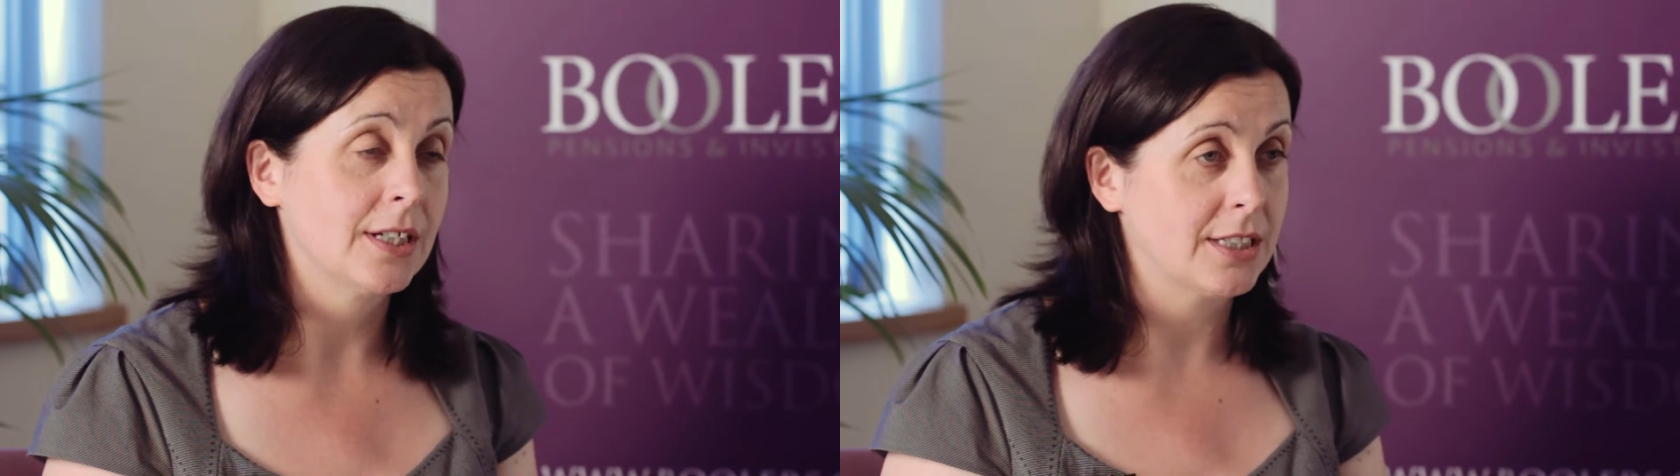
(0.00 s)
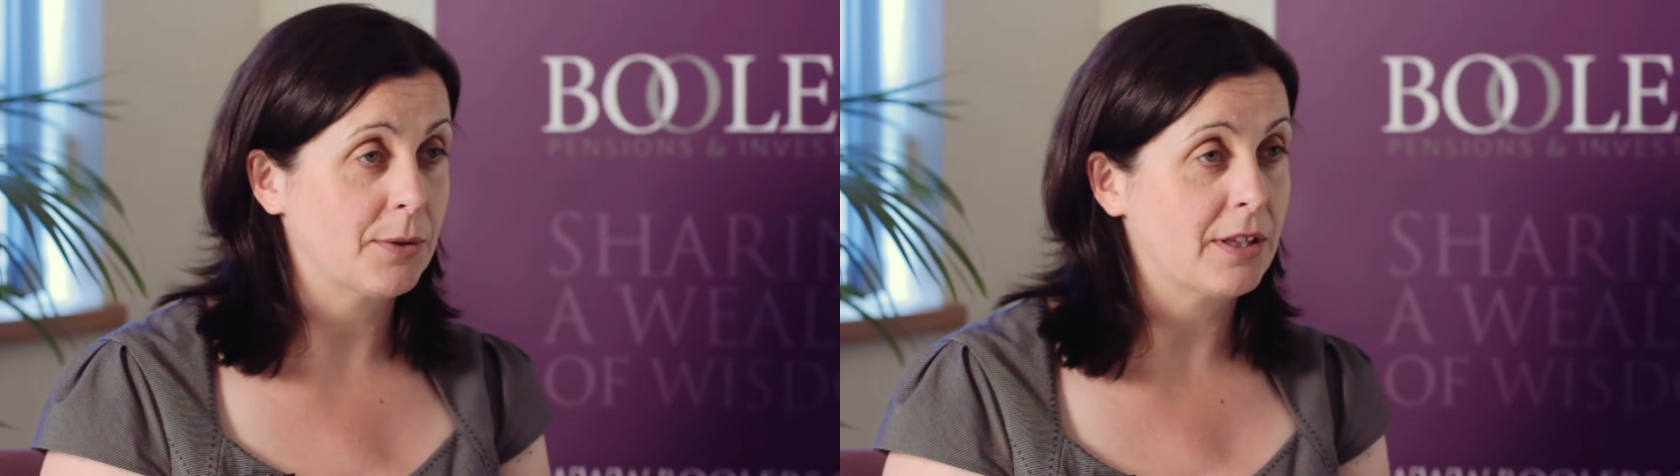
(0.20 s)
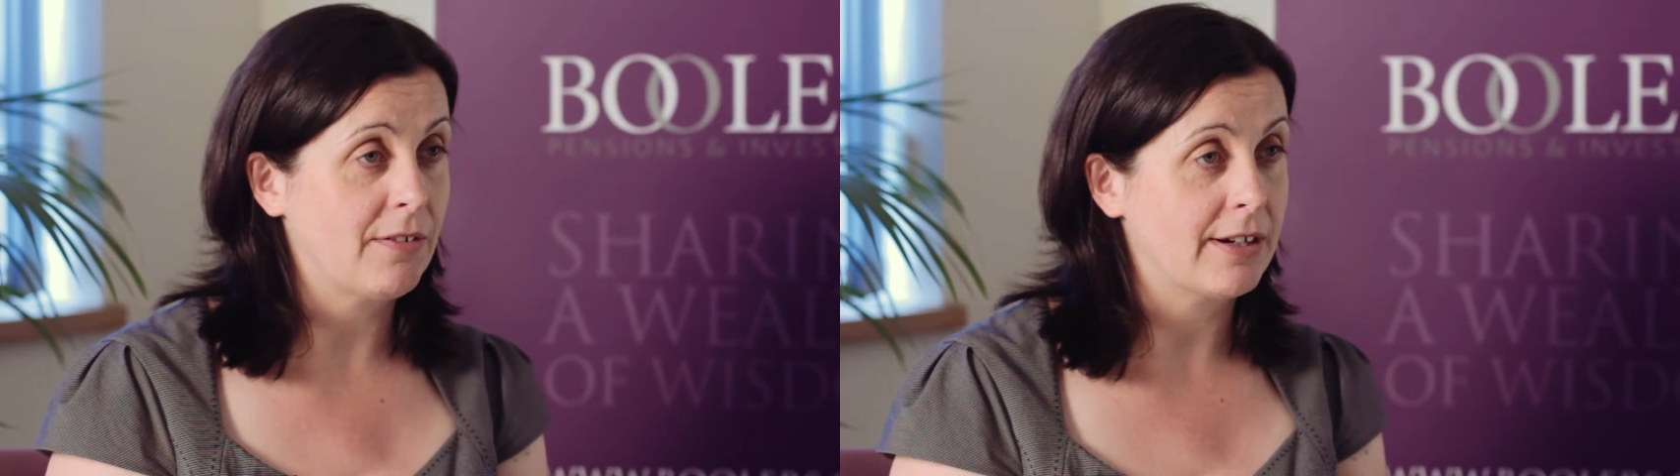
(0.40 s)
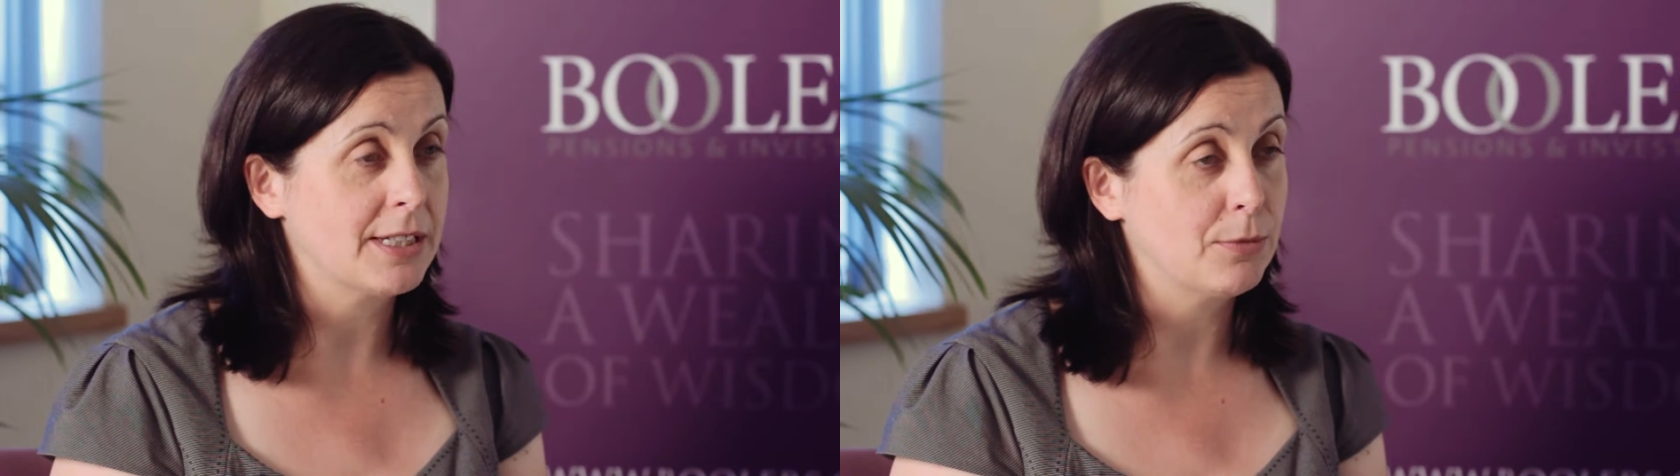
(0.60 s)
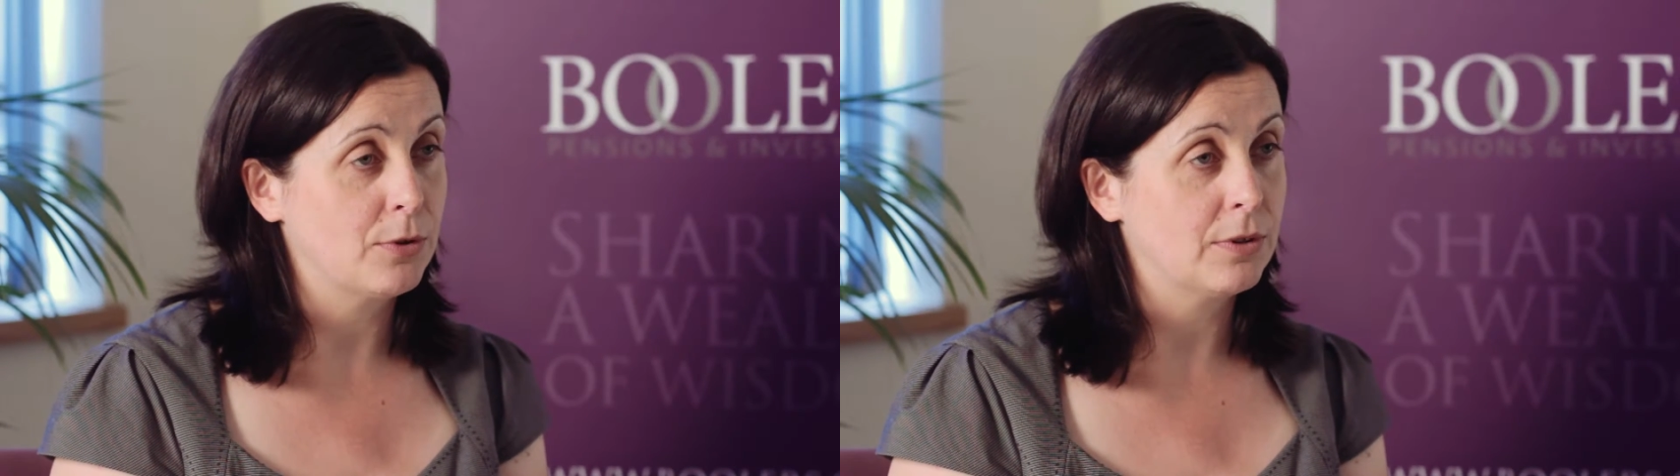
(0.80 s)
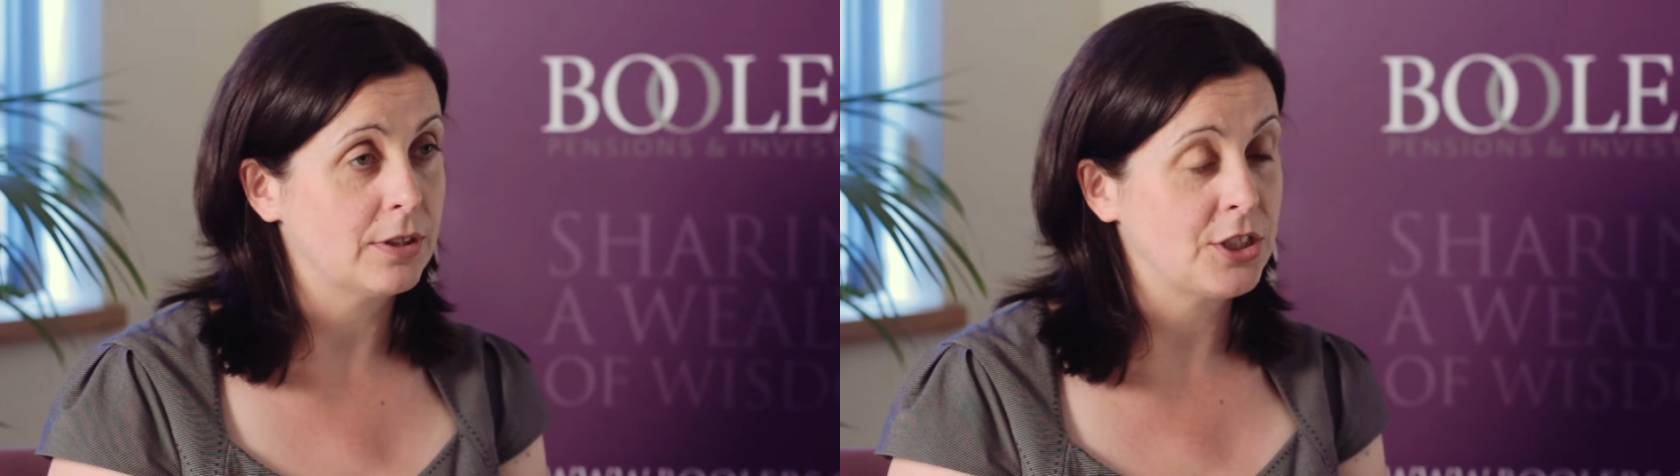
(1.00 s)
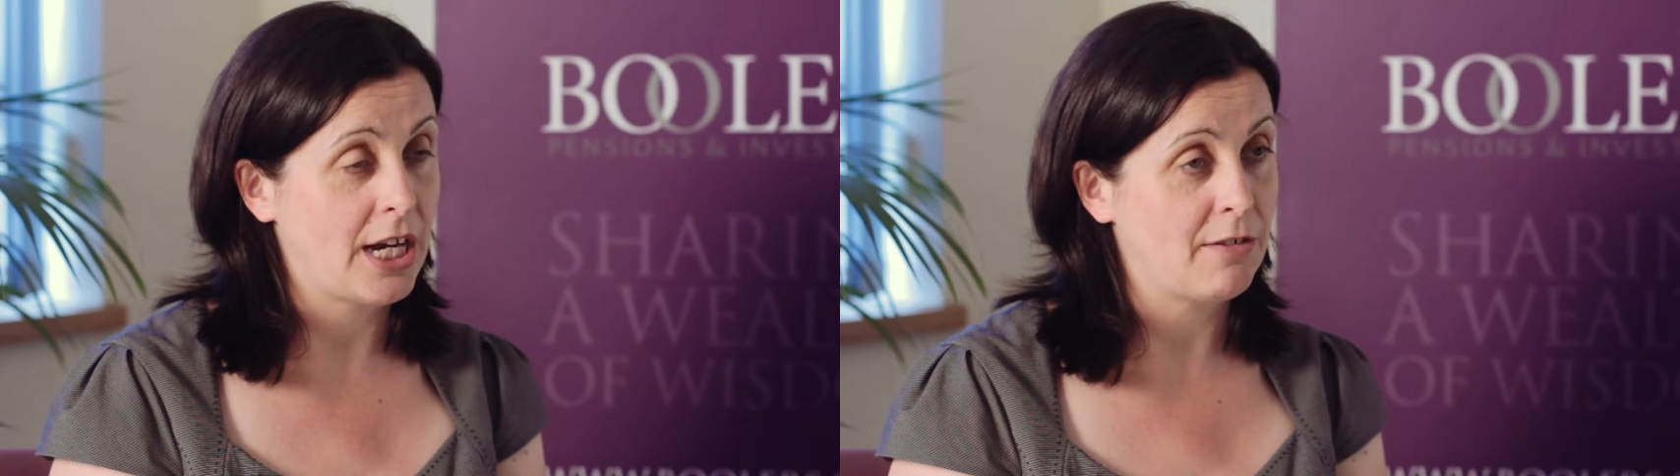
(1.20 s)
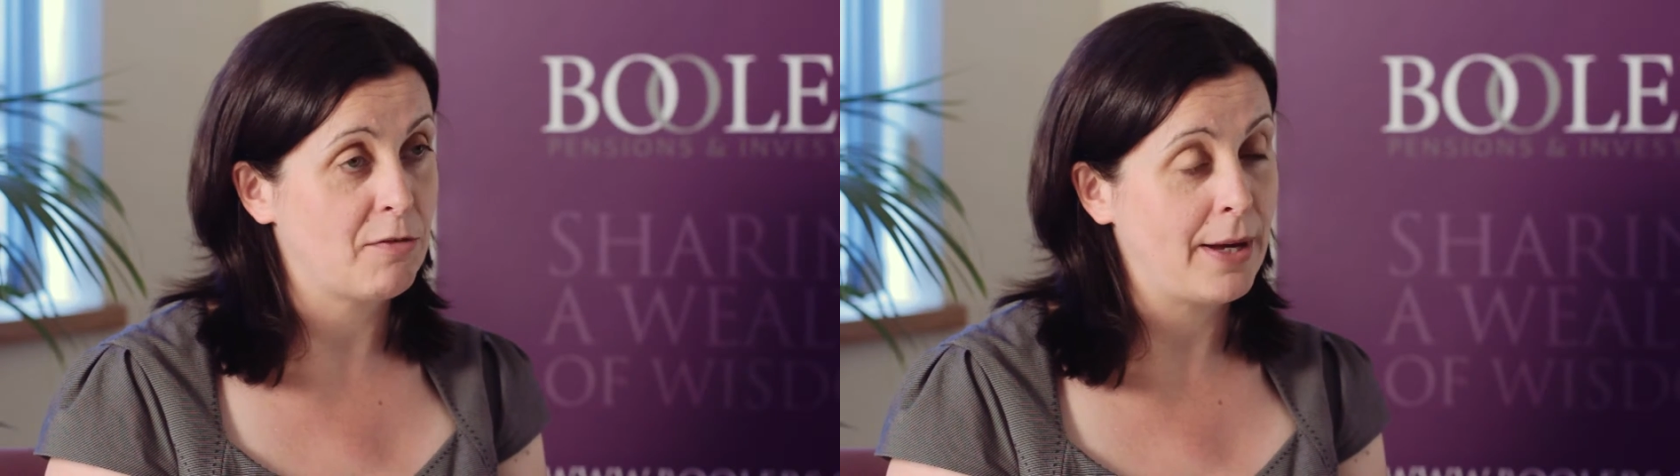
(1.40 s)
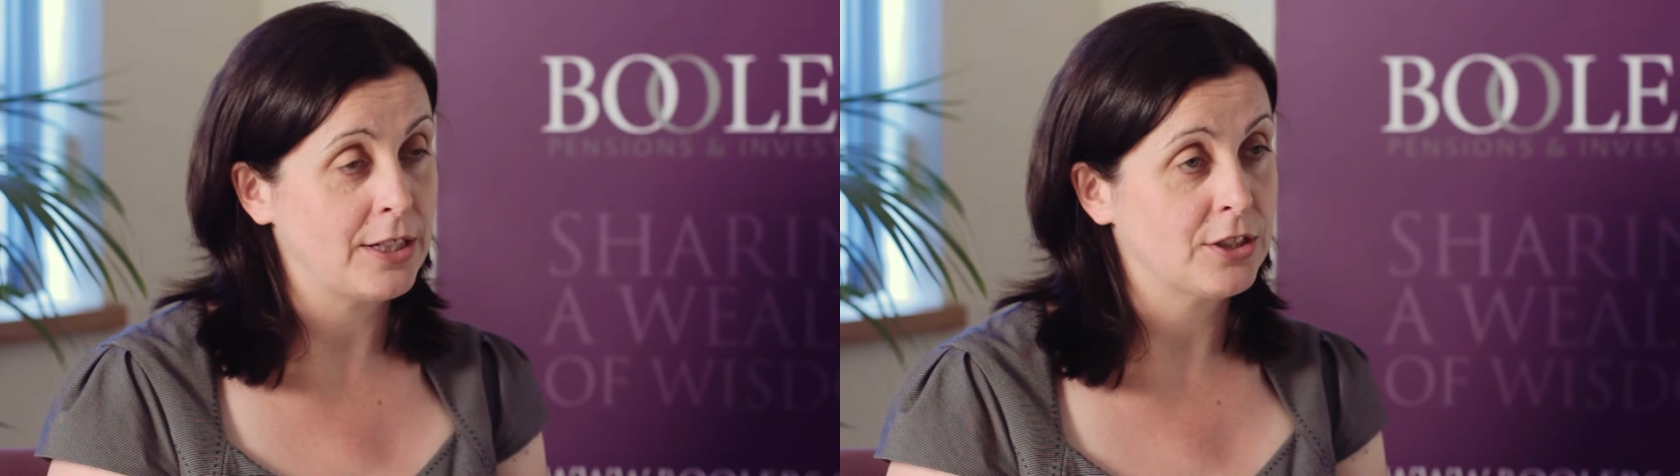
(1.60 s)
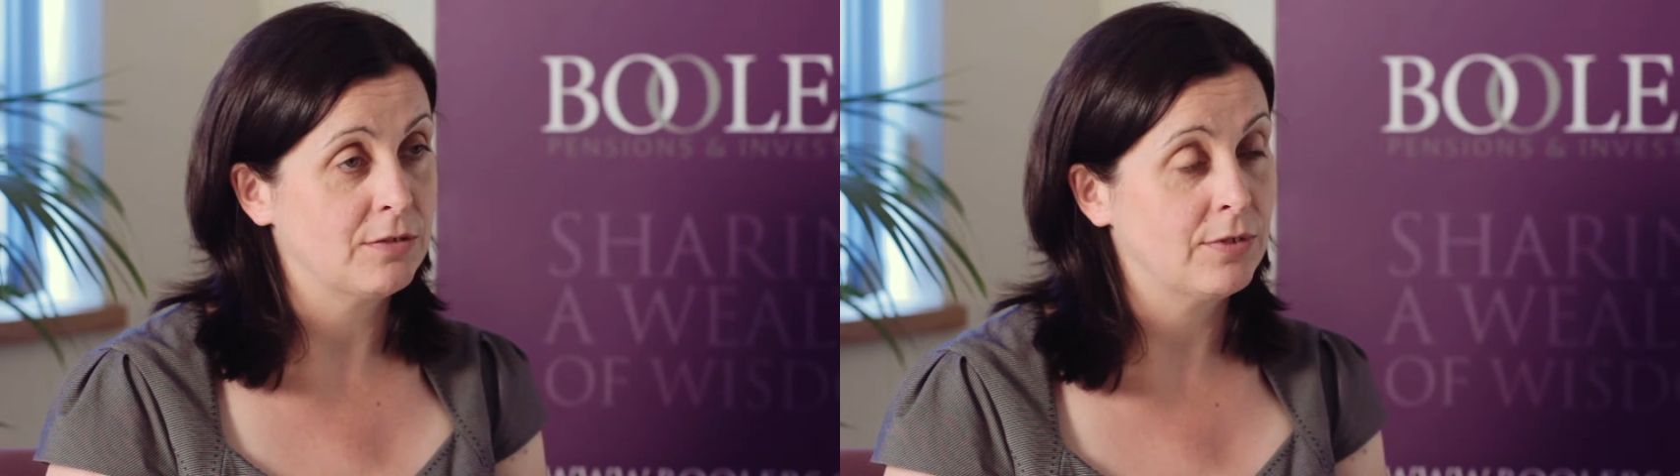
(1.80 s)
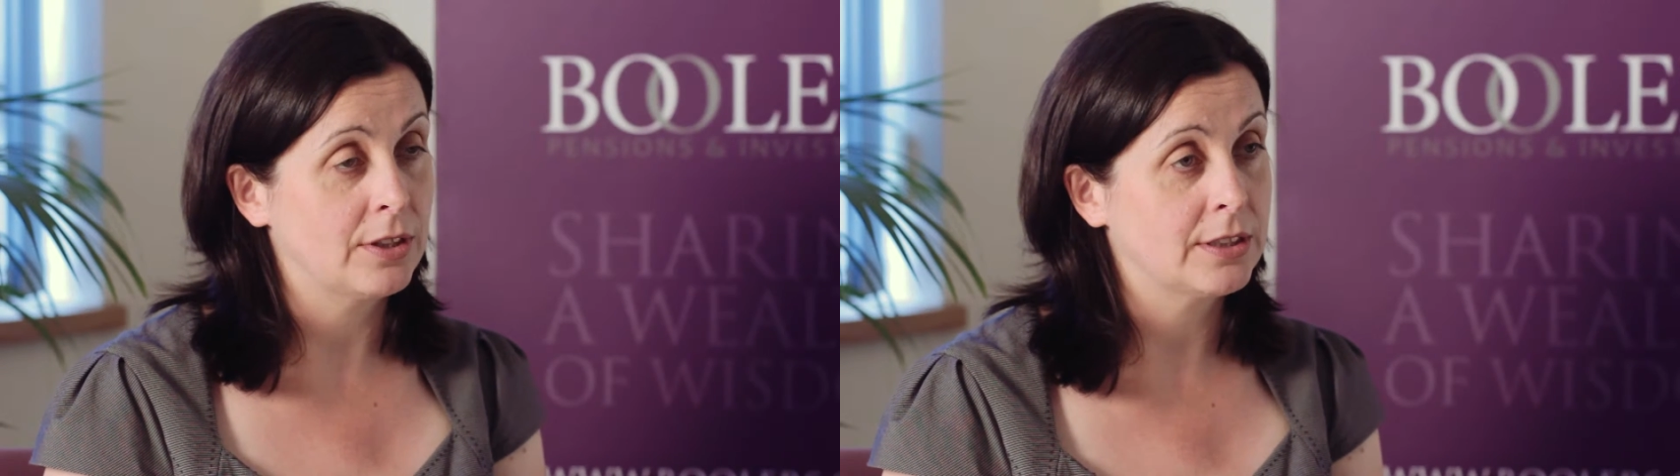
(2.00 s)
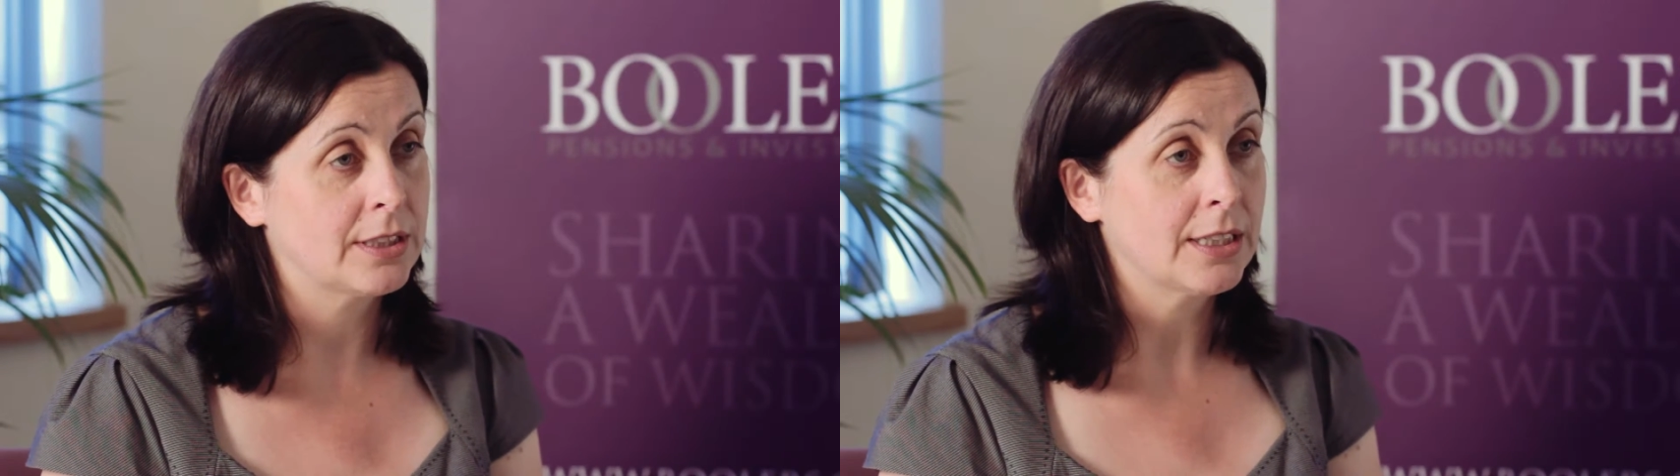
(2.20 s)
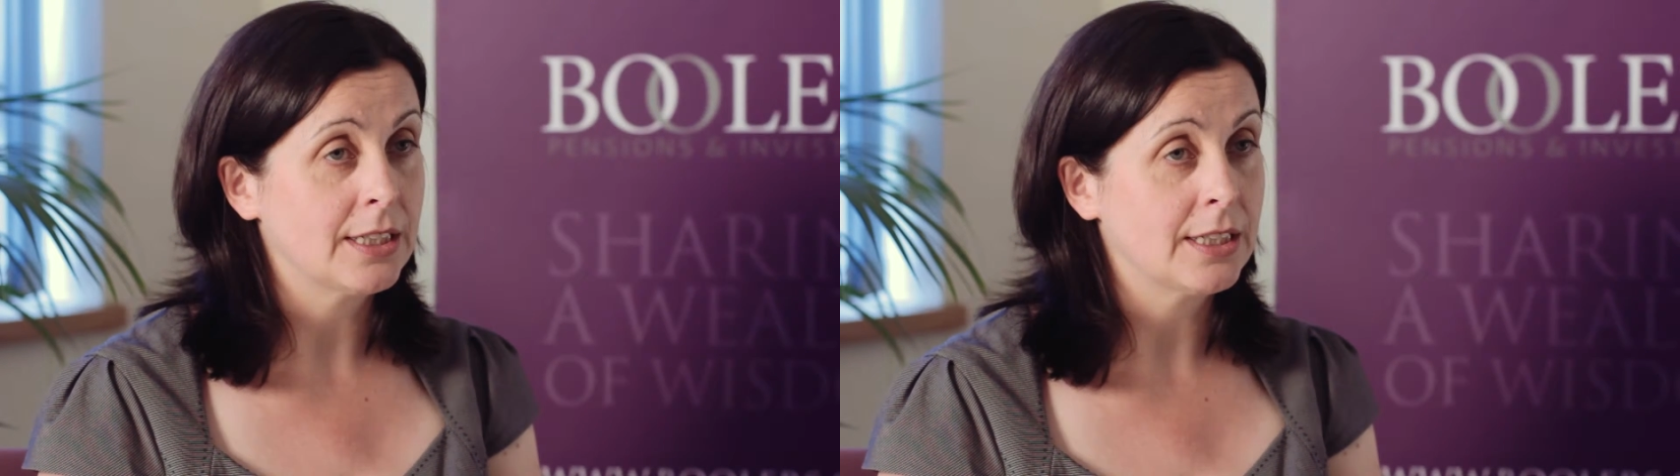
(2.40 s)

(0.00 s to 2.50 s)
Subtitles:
so with a very small share of a pension fund,